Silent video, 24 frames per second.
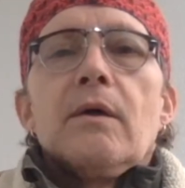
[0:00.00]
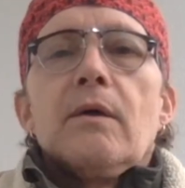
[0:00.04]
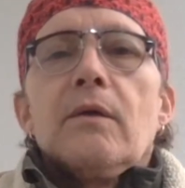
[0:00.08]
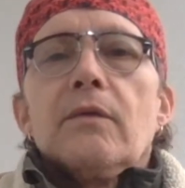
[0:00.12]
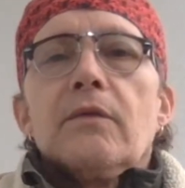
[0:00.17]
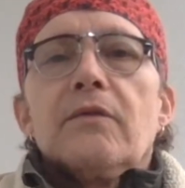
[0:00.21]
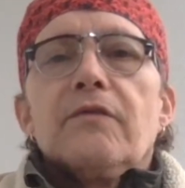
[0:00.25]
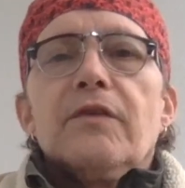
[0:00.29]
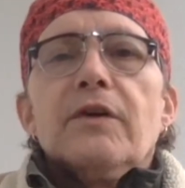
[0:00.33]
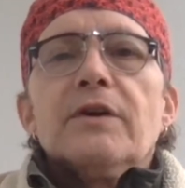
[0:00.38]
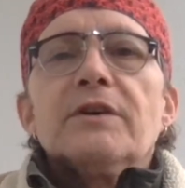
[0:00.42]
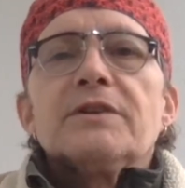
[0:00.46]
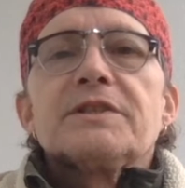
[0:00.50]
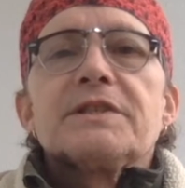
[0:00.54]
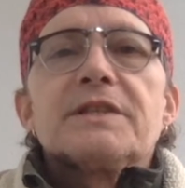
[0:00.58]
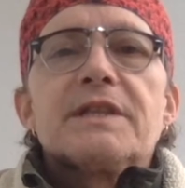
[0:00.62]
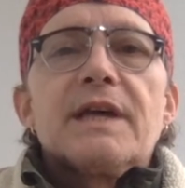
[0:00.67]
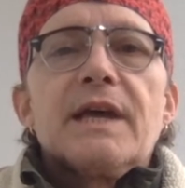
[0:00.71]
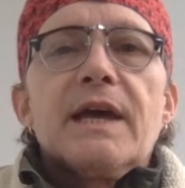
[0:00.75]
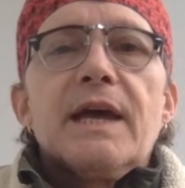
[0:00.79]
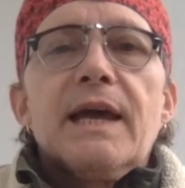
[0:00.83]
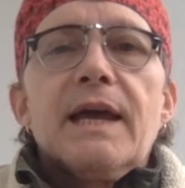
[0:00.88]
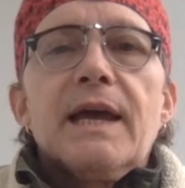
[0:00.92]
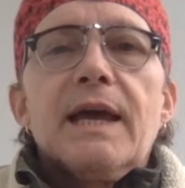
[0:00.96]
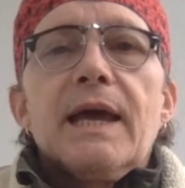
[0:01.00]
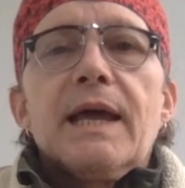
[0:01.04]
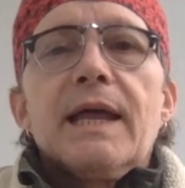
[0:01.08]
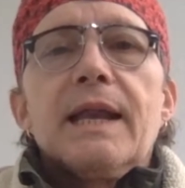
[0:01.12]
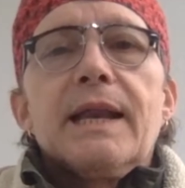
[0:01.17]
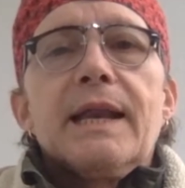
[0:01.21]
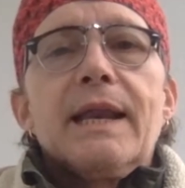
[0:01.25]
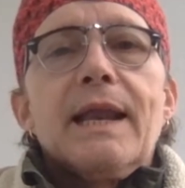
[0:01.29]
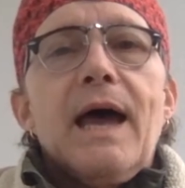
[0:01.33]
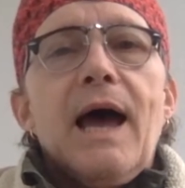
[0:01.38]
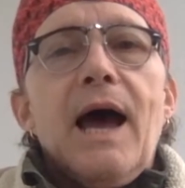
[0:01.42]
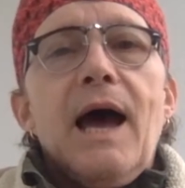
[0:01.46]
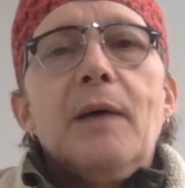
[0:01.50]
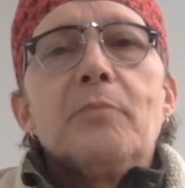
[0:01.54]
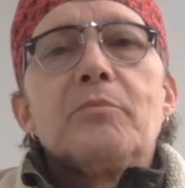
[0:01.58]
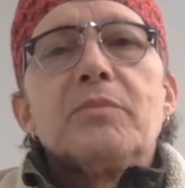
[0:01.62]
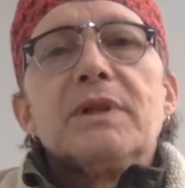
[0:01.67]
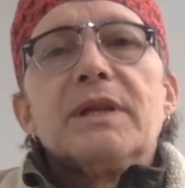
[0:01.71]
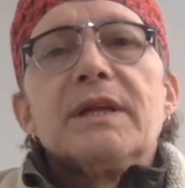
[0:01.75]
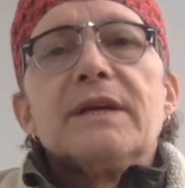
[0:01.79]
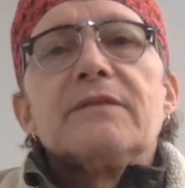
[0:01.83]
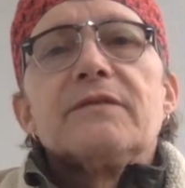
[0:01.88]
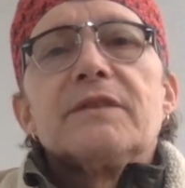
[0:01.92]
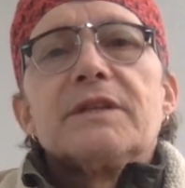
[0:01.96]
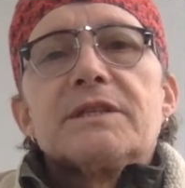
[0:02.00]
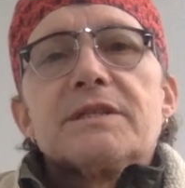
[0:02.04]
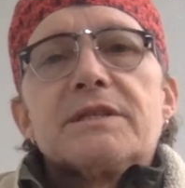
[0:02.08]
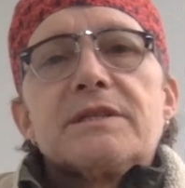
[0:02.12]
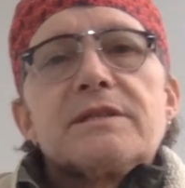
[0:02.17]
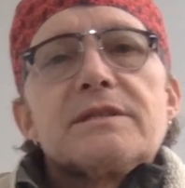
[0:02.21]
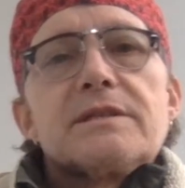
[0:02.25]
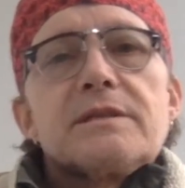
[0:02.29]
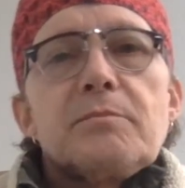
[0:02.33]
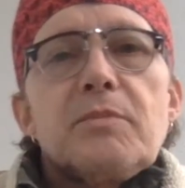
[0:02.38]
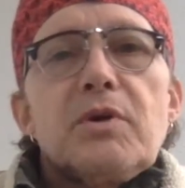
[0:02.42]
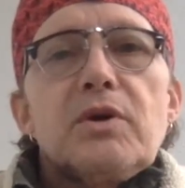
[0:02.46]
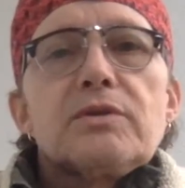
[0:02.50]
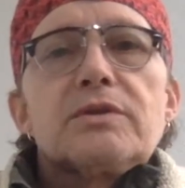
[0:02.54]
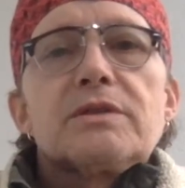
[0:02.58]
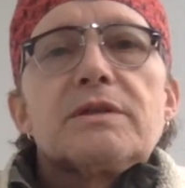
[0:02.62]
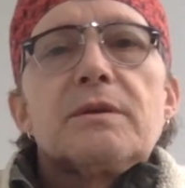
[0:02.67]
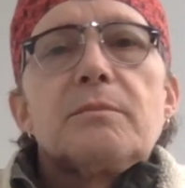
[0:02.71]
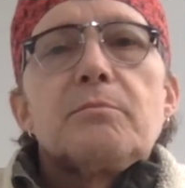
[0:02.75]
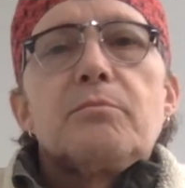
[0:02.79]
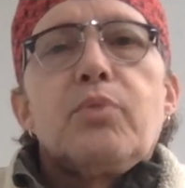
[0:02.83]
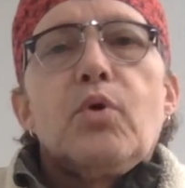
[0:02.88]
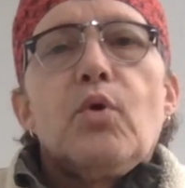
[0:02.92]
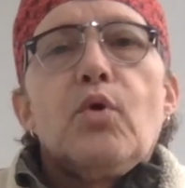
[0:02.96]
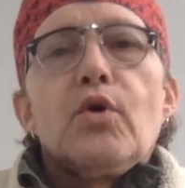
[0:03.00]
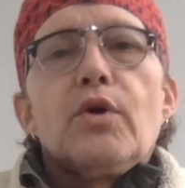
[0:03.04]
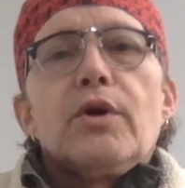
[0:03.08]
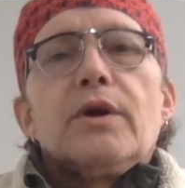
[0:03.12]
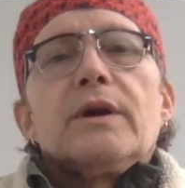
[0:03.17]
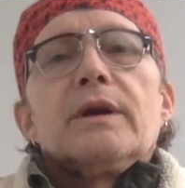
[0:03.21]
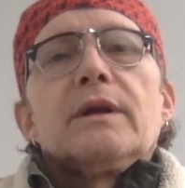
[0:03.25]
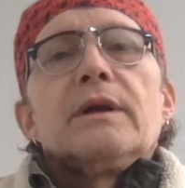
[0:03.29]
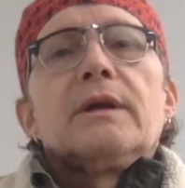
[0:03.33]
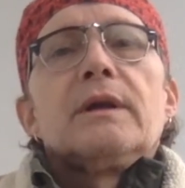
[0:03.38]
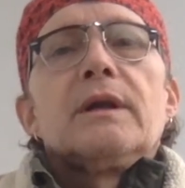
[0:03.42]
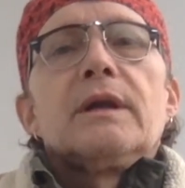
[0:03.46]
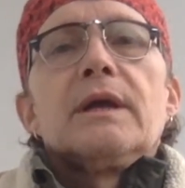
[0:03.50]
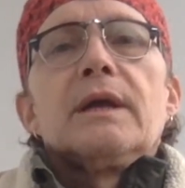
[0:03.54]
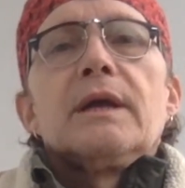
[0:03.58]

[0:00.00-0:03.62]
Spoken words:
The first thing, and I believe this is the most important,